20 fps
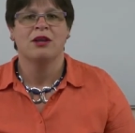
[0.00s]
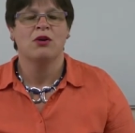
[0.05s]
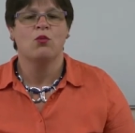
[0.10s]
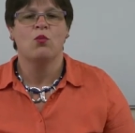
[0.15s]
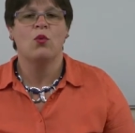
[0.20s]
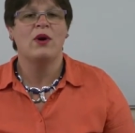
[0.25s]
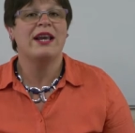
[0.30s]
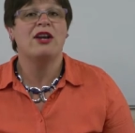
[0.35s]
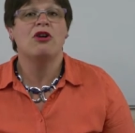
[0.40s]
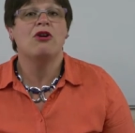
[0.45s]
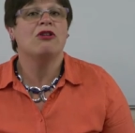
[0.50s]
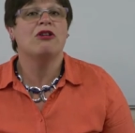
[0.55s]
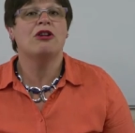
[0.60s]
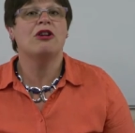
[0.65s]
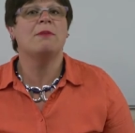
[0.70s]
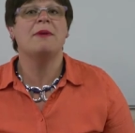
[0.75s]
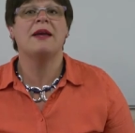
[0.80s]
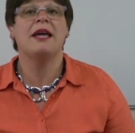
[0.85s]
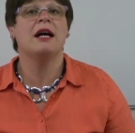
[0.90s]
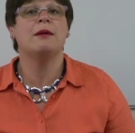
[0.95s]
We're not going
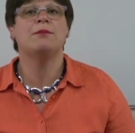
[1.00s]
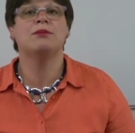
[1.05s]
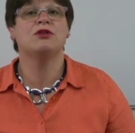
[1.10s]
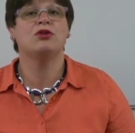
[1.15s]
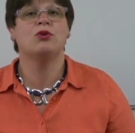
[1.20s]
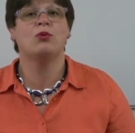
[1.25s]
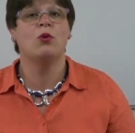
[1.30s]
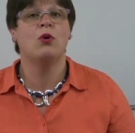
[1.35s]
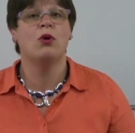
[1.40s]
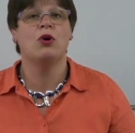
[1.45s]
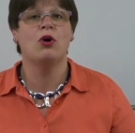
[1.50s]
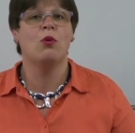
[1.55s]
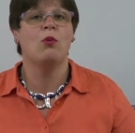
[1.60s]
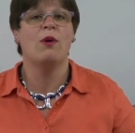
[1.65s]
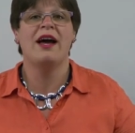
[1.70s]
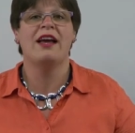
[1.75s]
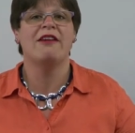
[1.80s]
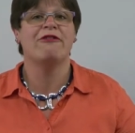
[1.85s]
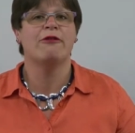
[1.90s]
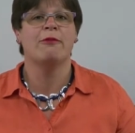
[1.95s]
to be able to walk
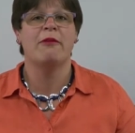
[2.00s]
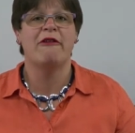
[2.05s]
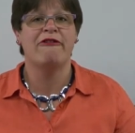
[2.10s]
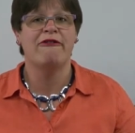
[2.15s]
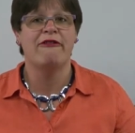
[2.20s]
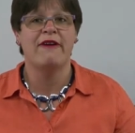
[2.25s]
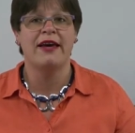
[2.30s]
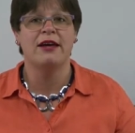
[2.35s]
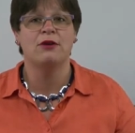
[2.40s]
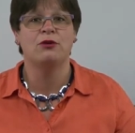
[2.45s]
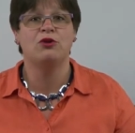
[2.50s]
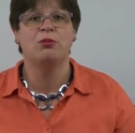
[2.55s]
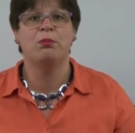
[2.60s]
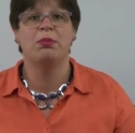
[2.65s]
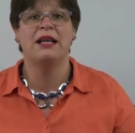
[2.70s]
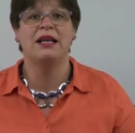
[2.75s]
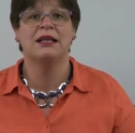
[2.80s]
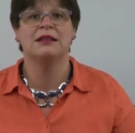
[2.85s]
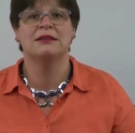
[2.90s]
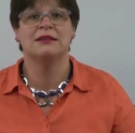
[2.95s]
away from a failed
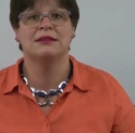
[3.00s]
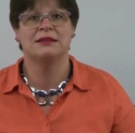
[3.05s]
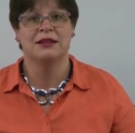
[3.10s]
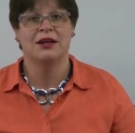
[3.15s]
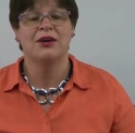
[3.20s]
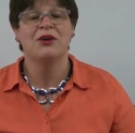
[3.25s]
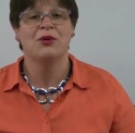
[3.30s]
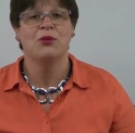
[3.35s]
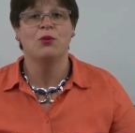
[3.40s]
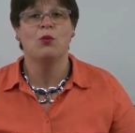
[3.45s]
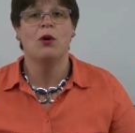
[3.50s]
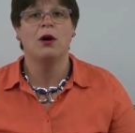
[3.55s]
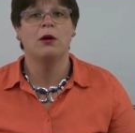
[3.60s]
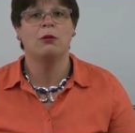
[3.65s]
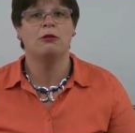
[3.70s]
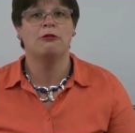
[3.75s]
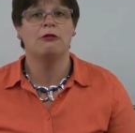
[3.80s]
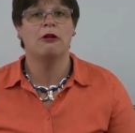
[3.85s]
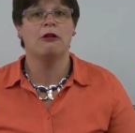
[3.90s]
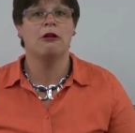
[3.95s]
blitz while
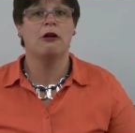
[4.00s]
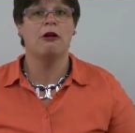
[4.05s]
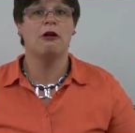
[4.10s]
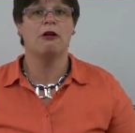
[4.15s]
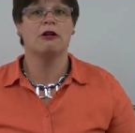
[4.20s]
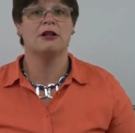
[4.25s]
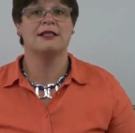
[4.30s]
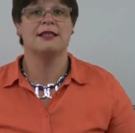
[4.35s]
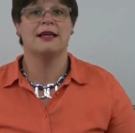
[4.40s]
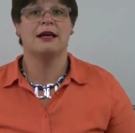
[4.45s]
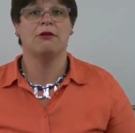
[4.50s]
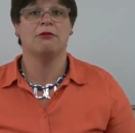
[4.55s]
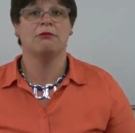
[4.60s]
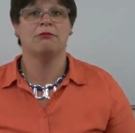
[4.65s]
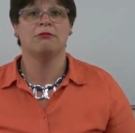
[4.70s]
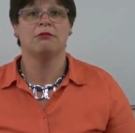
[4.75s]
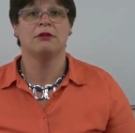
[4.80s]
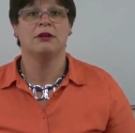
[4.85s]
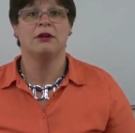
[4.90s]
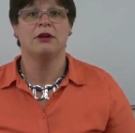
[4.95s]
we're on lockdown.
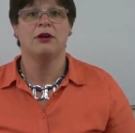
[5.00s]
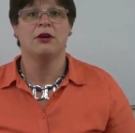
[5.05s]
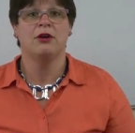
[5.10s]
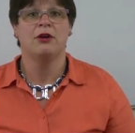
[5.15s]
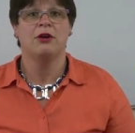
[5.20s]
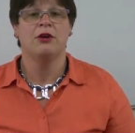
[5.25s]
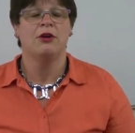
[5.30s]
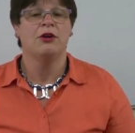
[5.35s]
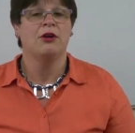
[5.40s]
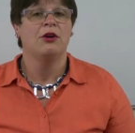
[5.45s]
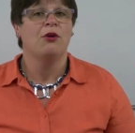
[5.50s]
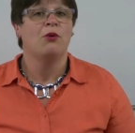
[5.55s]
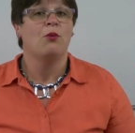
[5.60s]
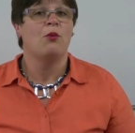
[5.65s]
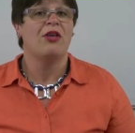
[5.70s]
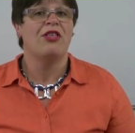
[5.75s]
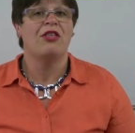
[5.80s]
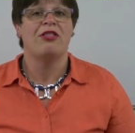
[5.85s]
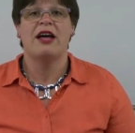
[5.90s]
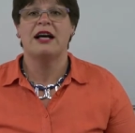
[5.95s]

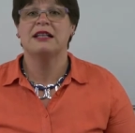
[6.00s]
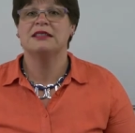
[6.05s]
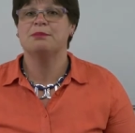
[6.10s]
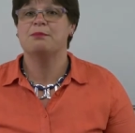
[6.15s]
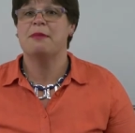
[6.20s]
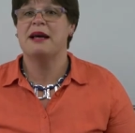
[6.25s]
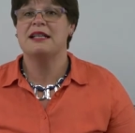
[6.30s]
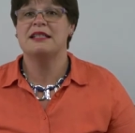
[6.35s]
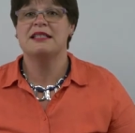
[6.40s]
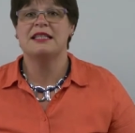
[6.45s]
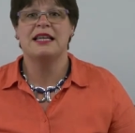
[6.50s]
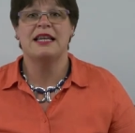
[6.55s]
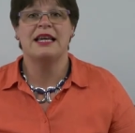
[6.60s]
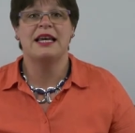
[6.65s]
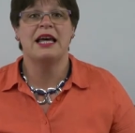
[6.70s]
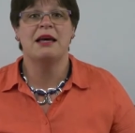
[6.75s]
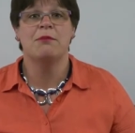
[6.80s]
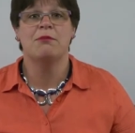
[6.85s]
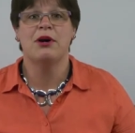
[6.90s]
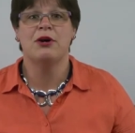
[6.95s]
Whether that's
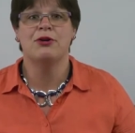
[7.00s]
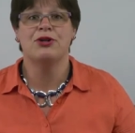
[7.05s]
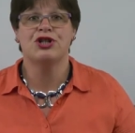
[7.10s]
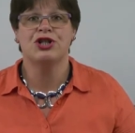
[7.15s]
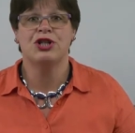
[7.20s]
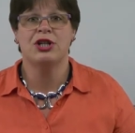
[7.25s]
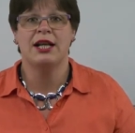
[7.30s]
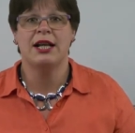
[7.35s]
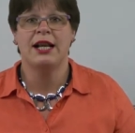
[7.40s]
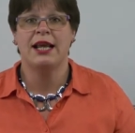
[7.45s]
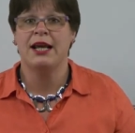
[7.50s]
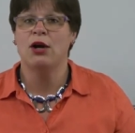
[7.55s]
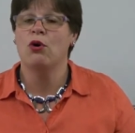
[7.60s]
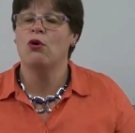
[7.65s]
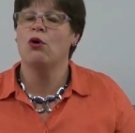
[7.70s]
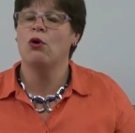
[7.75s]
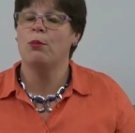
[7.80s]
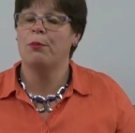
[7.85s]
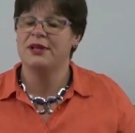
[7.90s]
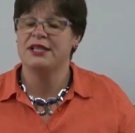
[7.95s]
mentally, emotionally,
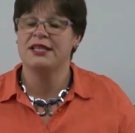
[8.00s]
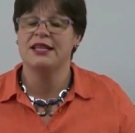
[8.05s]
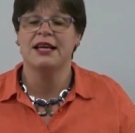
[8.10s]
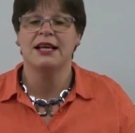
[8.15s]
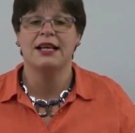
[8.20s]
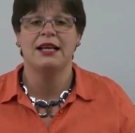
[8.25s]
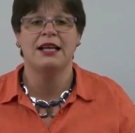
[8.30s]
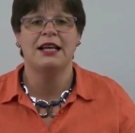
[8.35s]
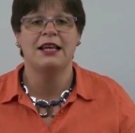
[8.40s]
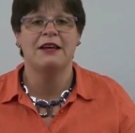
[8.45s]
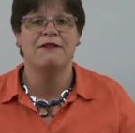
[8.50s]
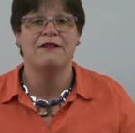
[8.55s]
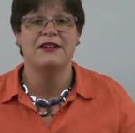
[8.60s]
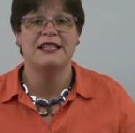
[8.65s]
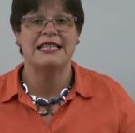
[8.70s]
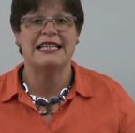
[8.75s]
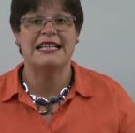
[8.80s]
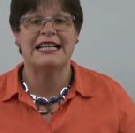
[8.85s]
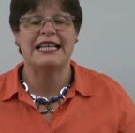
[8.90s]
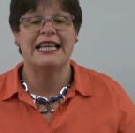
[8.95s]
or particularly
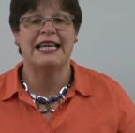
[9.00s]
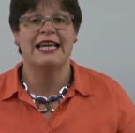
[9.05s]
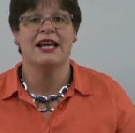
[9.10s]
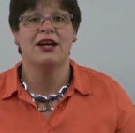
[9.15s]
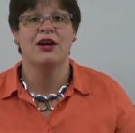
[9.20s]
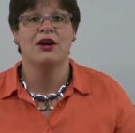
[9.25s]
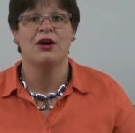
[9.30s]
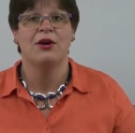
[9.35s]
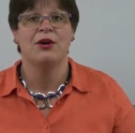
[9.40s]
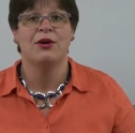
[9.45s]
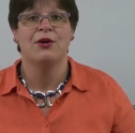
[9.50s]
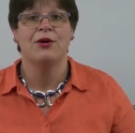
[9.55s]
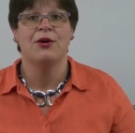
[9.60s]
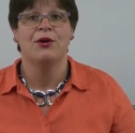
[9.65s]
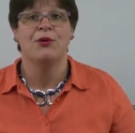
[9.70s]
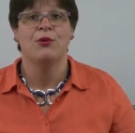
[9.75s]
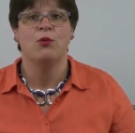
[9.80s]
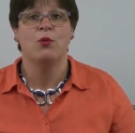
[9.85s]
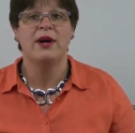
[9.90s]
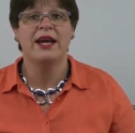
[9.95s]
physically,
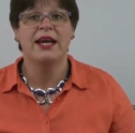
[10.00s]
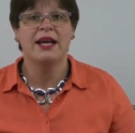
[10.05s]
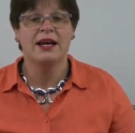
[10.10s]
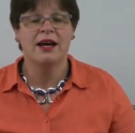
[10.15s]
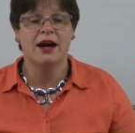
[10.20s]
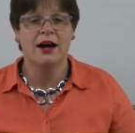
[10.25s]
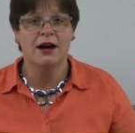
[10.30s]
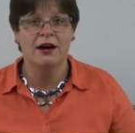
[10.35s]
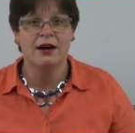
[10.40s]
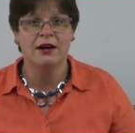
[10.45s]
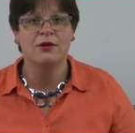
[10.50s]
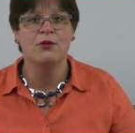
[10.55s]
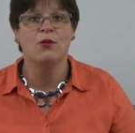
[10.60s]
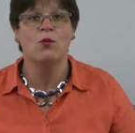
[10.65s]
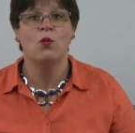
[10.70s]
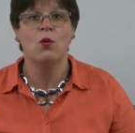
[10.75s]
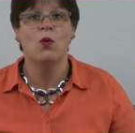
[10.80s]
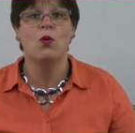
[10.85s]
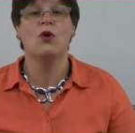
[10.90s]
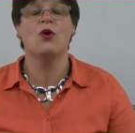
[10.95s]
we can't
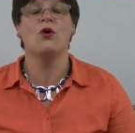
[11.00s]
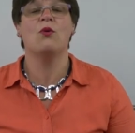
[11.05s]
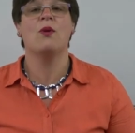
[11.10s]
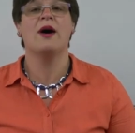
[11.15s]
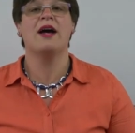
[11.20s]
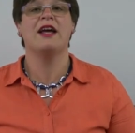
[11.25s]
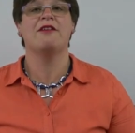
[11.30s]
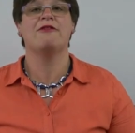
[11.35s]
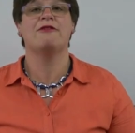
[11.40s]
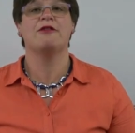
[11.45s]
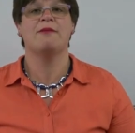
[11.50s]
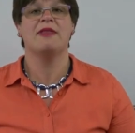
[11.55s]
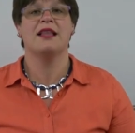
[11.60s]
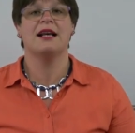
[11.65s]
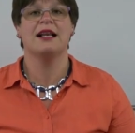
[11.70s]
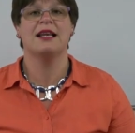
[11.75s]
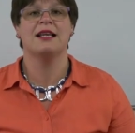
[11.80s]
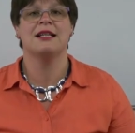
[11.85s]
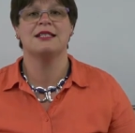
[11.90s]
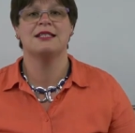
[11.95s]
walk away from the
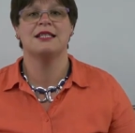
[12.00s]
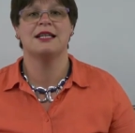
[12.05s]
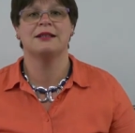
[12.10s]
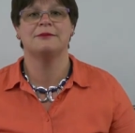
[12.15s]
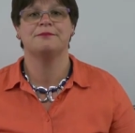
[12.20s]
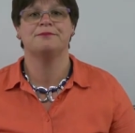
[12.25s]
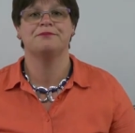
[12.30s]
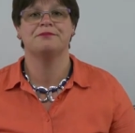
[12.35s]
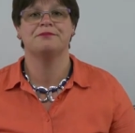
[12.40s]
clutter.